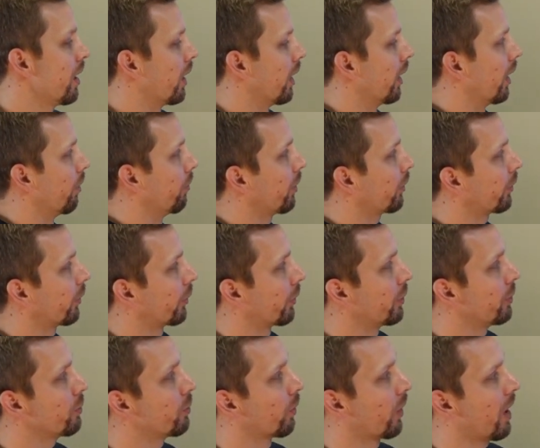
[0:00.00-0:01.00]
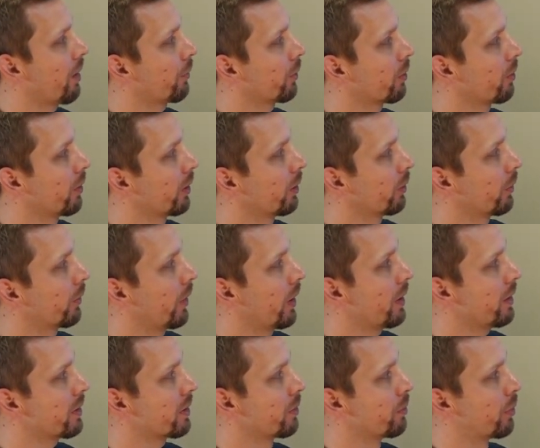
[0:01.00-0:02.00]
This is a new graphical
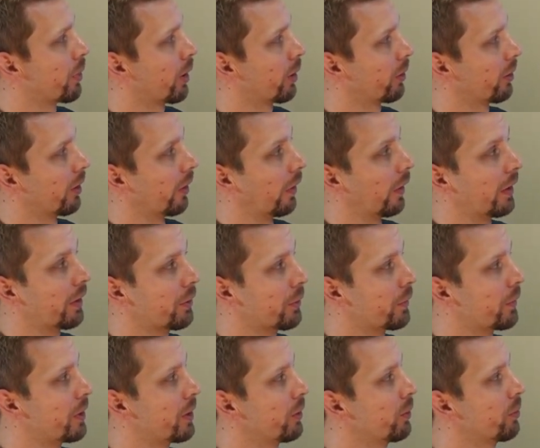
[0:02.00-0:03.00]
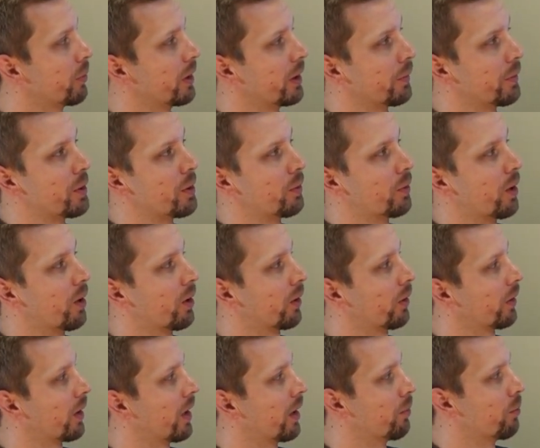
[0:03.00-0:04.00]
interface compared to the list view, but if you
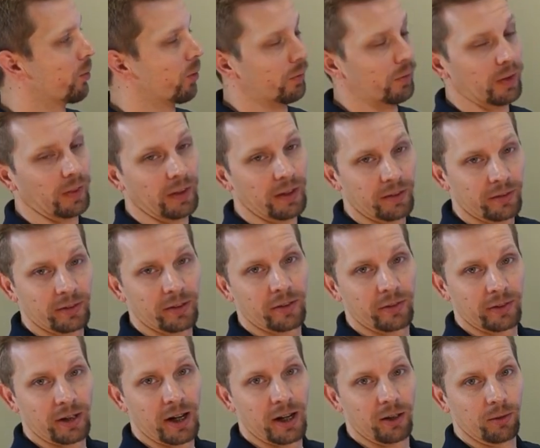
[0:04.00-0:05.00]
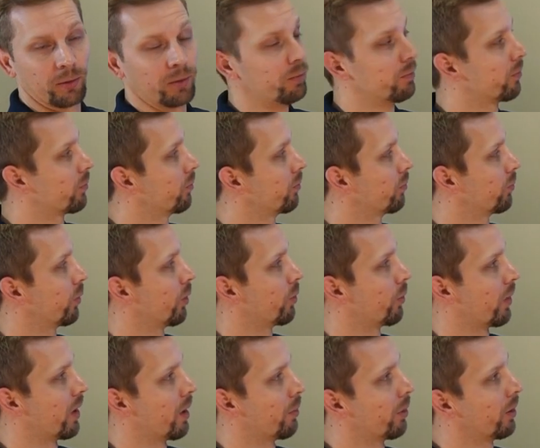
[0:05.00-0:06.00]
are more of a list style
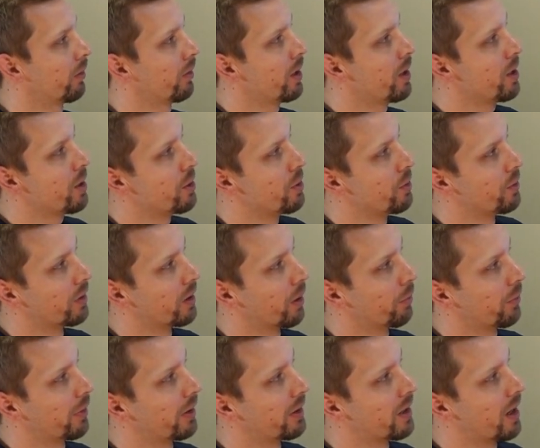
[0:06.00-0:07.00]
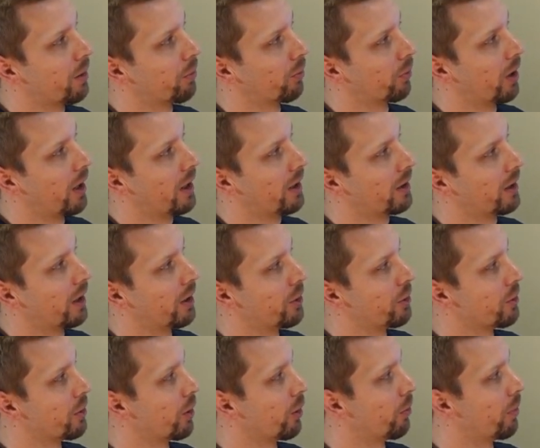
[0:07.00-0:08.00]
programmer, you can come to the top right and
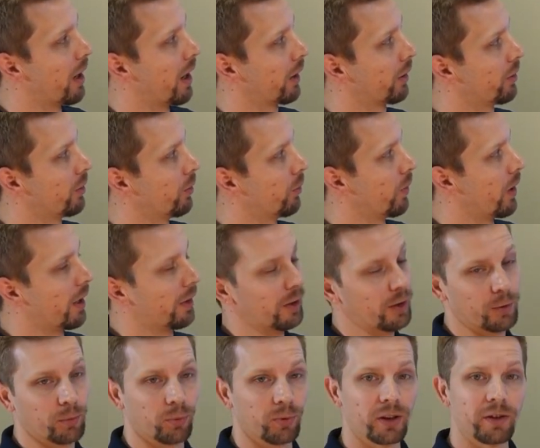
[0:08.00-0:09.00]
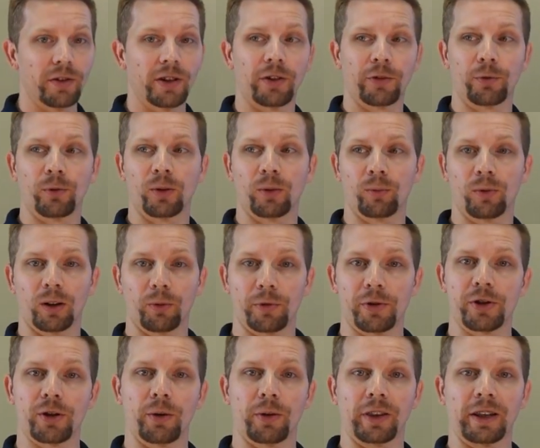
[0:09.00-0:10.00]
you can go back to the way that the previous firmware
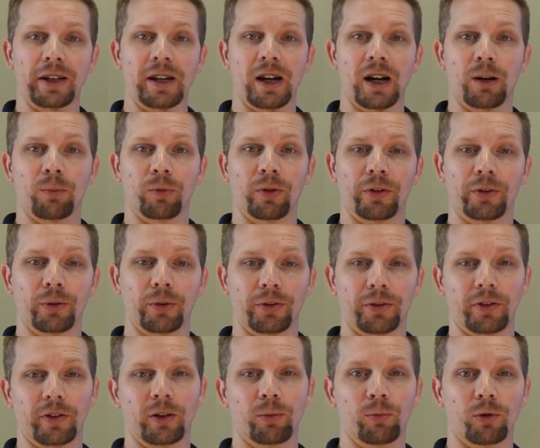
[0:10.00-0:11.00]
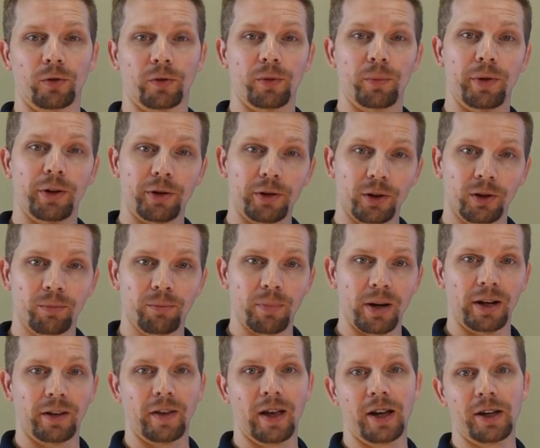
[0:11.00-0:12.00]
was showing the camera. So it's a little more familiar,
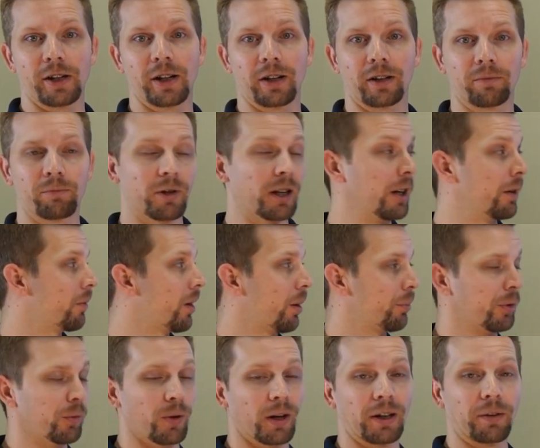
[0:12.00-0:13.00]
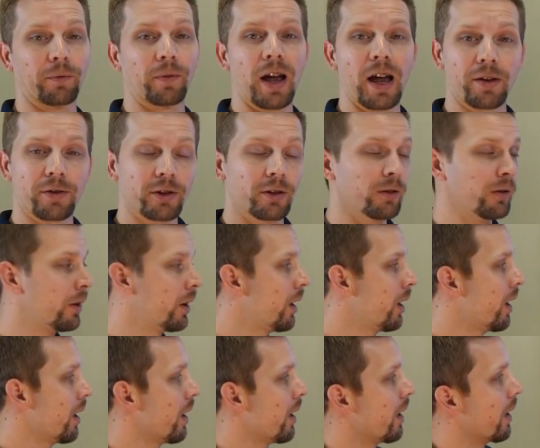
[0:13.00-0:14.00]
may allow you to get it up and running faster.
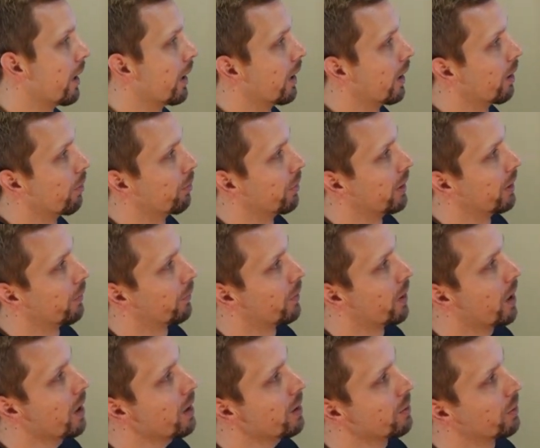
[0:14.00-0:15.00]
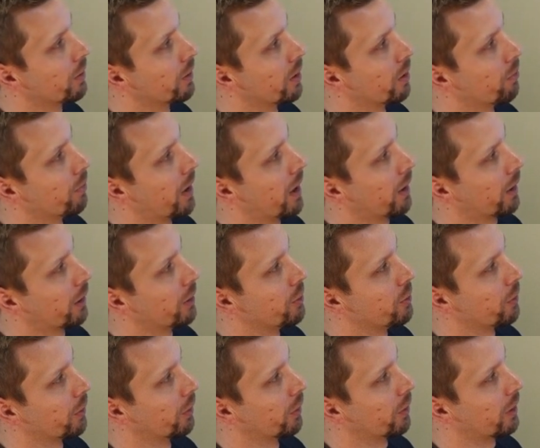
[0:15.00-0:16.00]
But if not, you can come back and
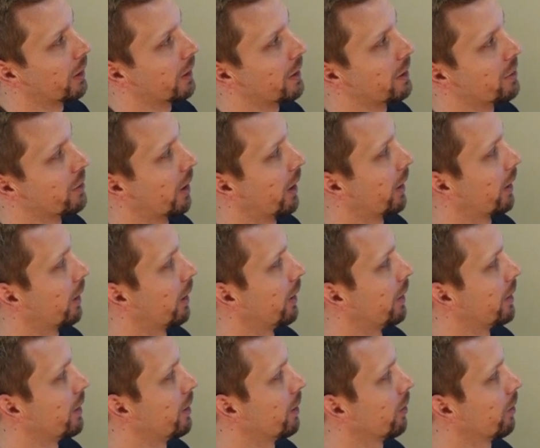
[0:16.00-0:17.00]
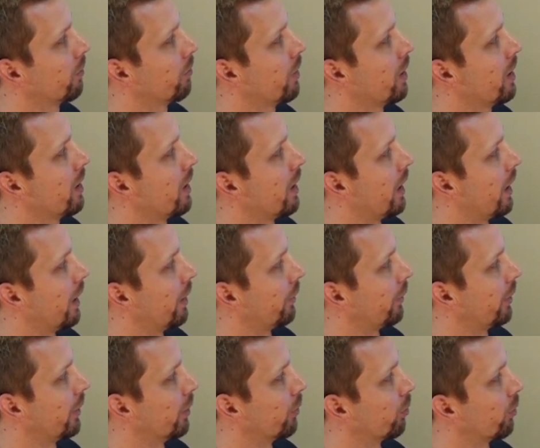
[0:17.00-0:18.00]
you can look at each icon here
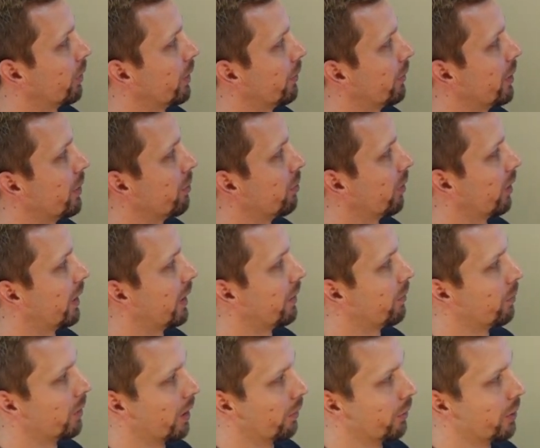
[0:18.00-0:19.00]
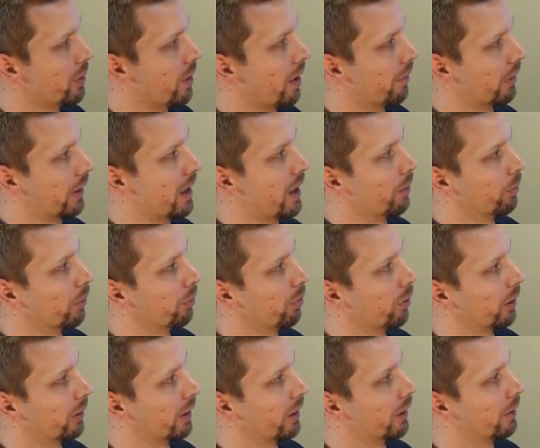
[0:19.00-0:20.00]
and see the preview play whenever you have a camera
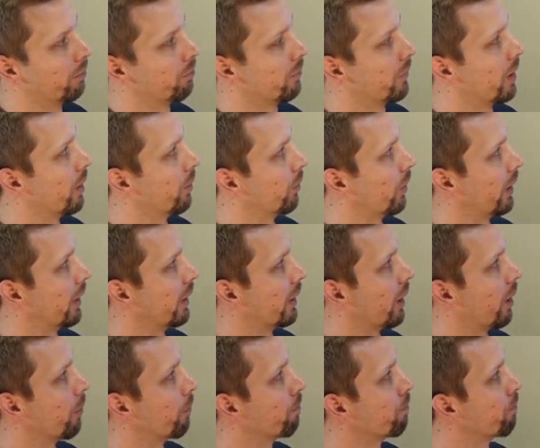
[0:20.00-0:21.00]
plugged in and ready to go.